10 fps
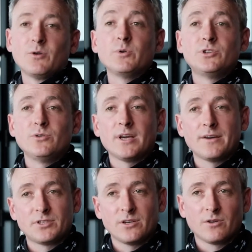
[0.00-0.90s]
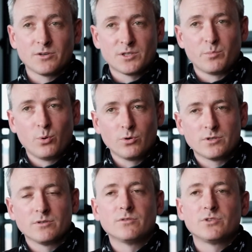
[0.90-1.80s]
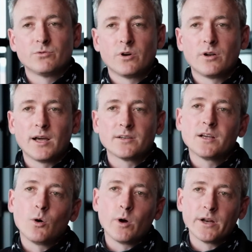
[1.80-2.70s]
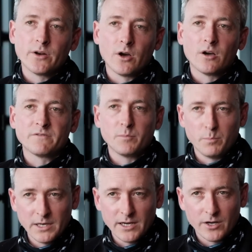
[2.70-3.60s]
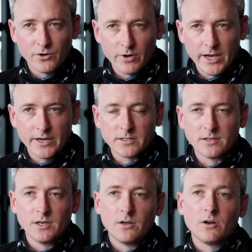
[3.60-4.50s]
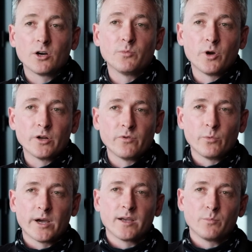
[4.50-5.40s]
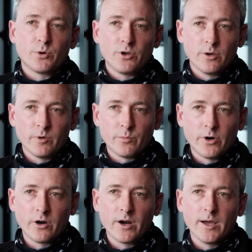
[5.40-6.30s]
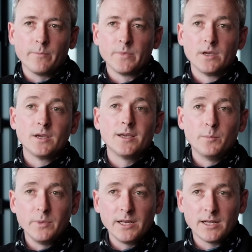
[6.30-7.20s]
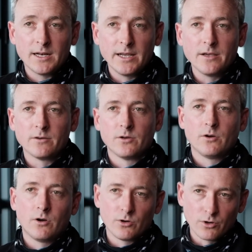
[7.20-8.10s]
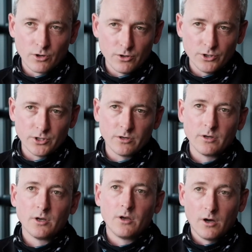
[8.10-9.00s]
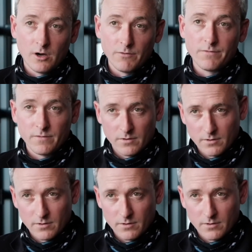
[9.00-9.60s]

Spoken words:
we do have shareholder support to roll out a 1.5 billion rand locomotive and wagon procurement program immediately on conclusion of